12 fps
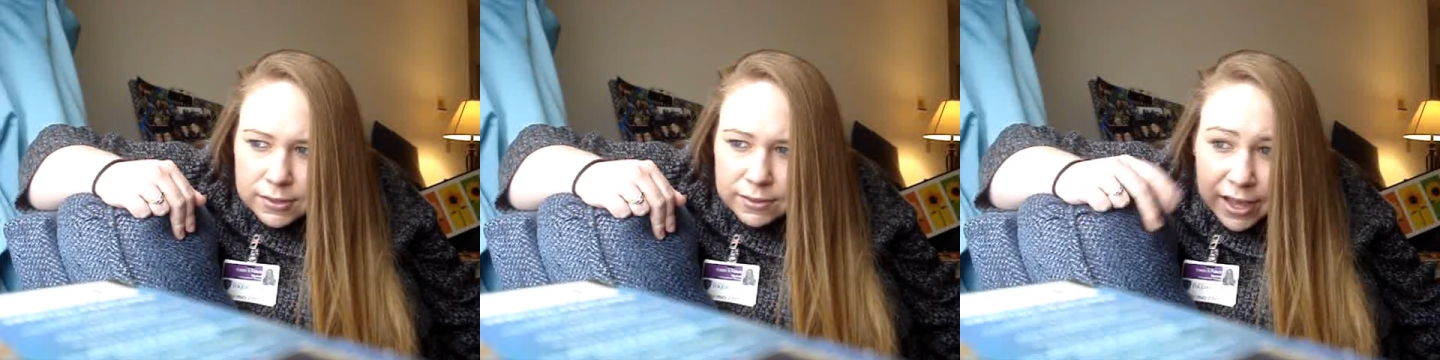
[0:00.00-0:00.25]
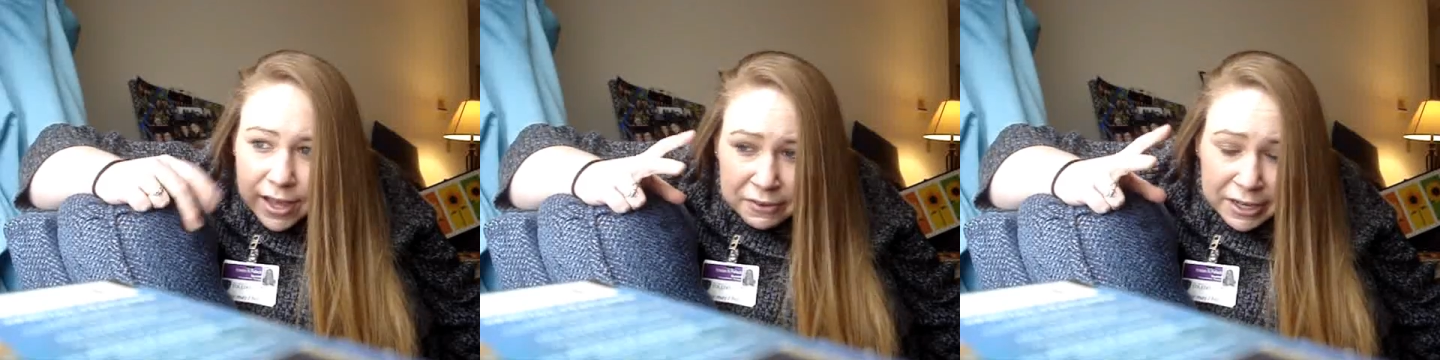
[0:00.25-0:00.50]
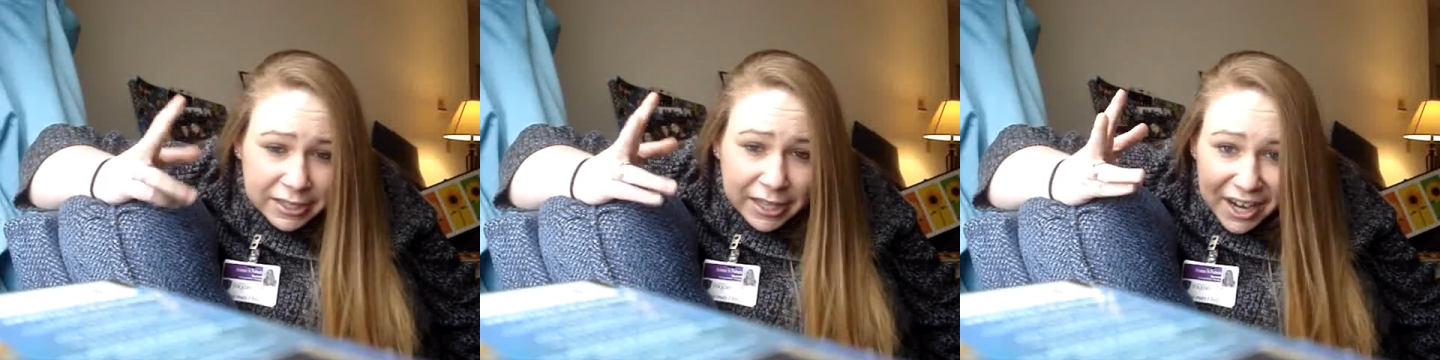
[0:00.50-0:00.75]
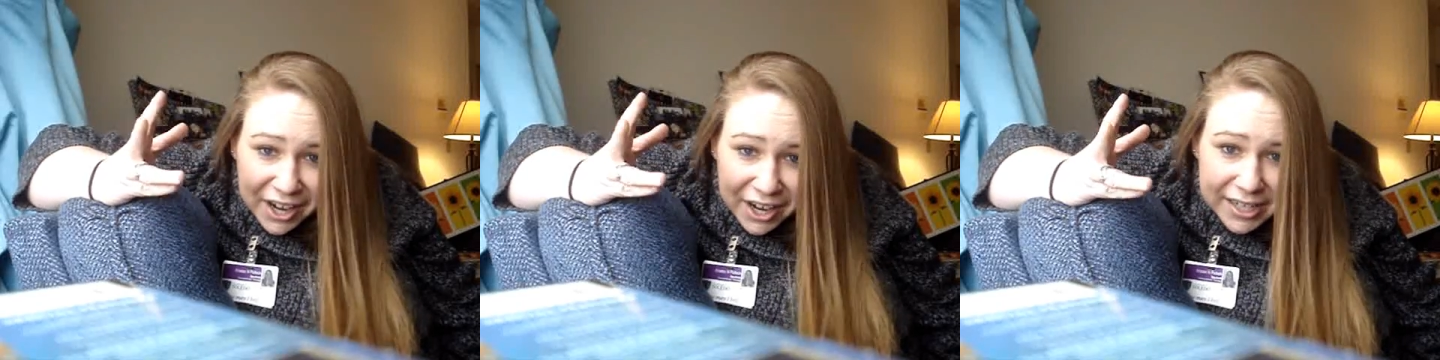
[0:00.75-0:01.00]
So that right
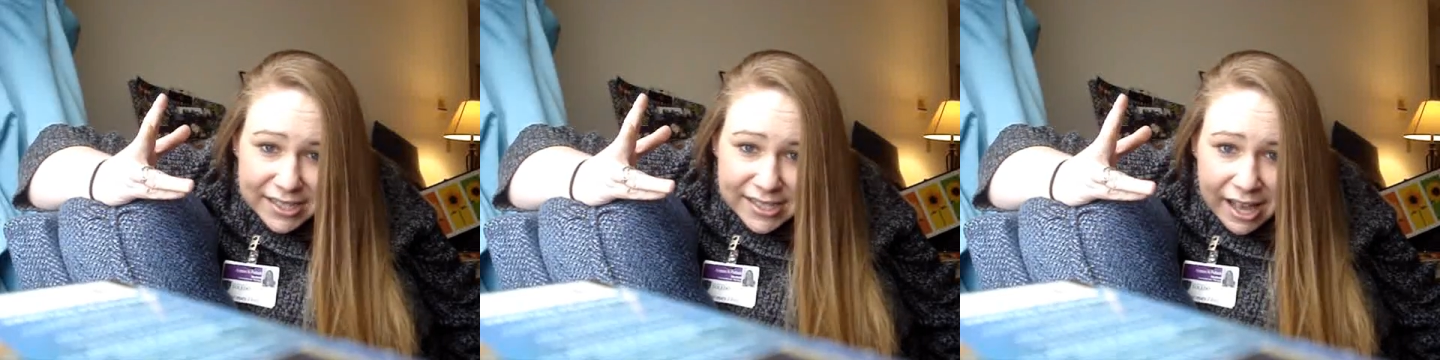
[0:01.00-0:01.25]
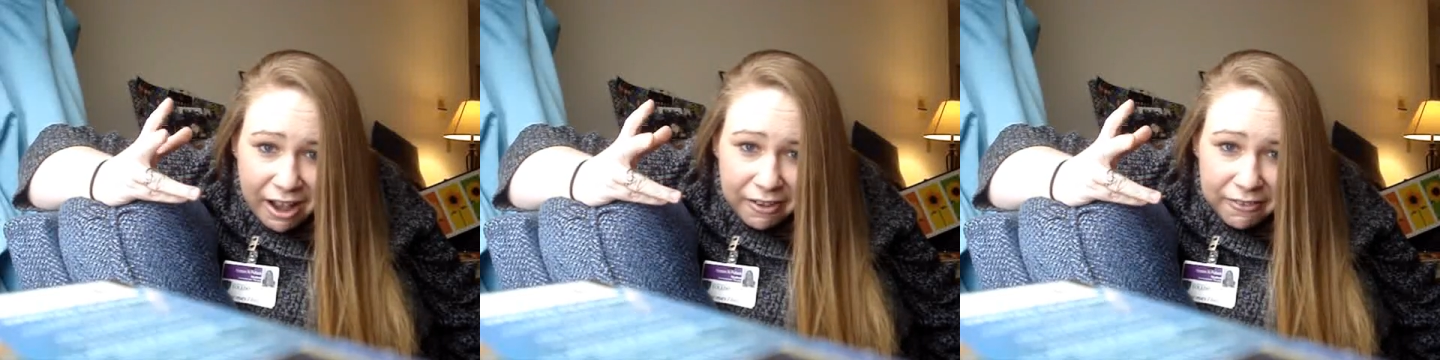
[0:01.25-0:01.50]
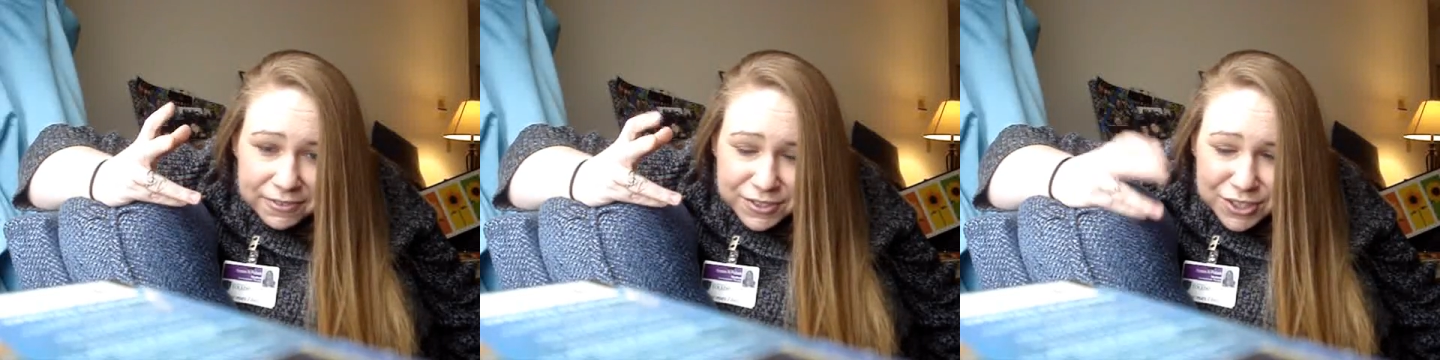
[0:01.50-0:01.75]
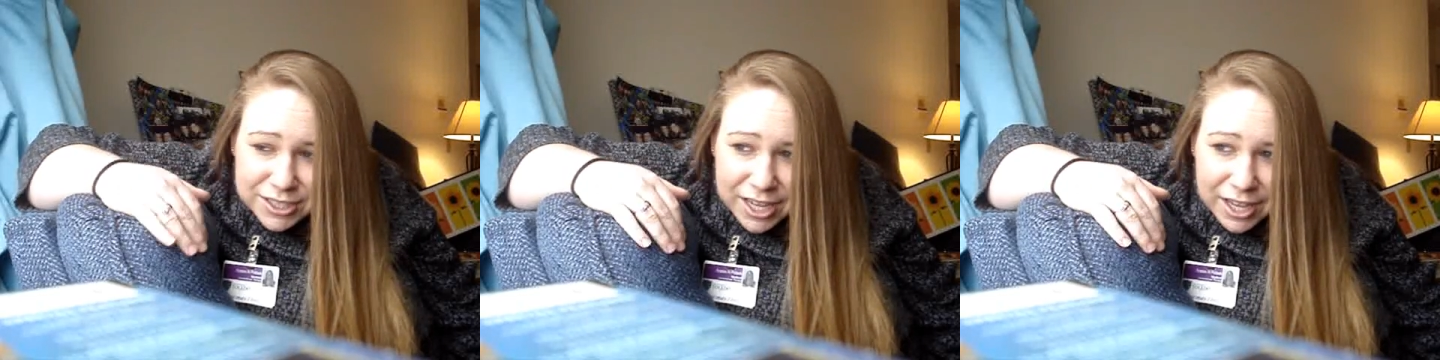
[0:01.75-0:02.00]
there in itself
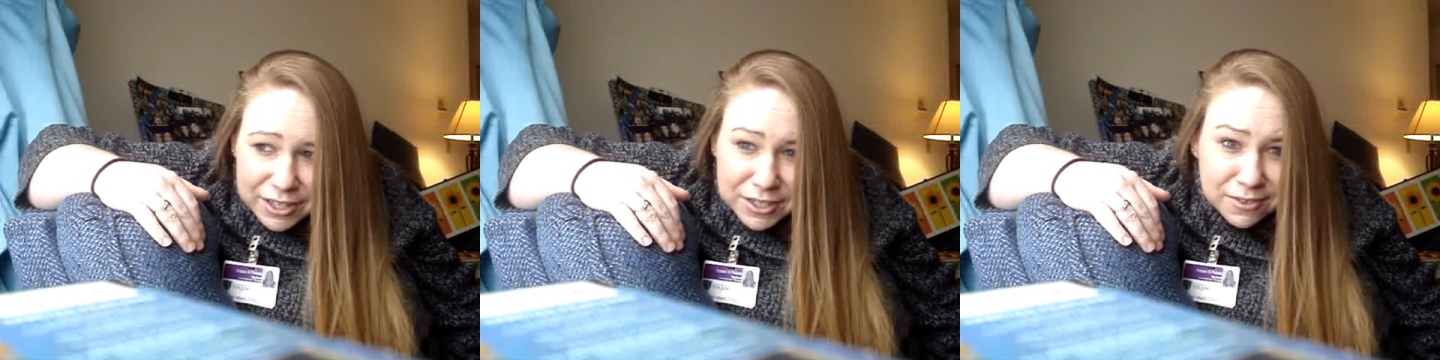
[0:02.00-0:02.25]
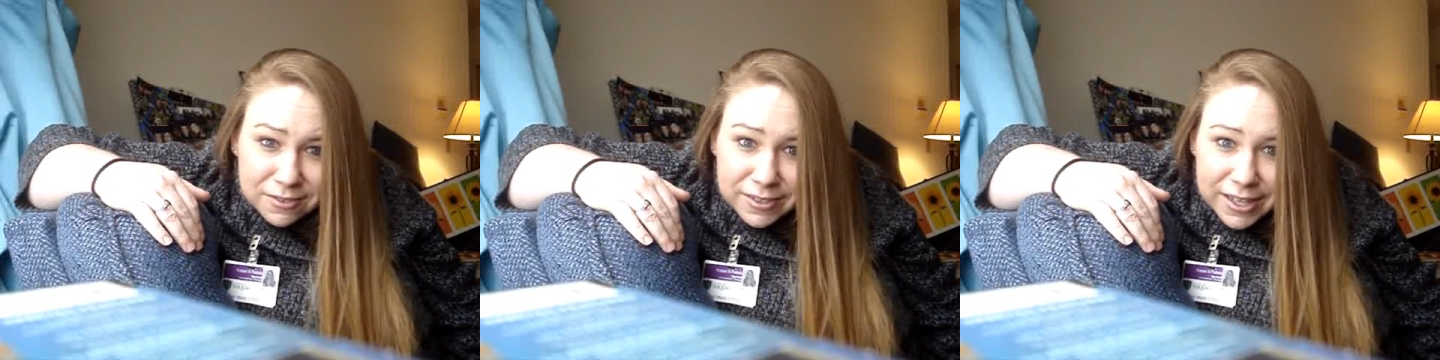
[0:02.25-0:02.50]
should tell you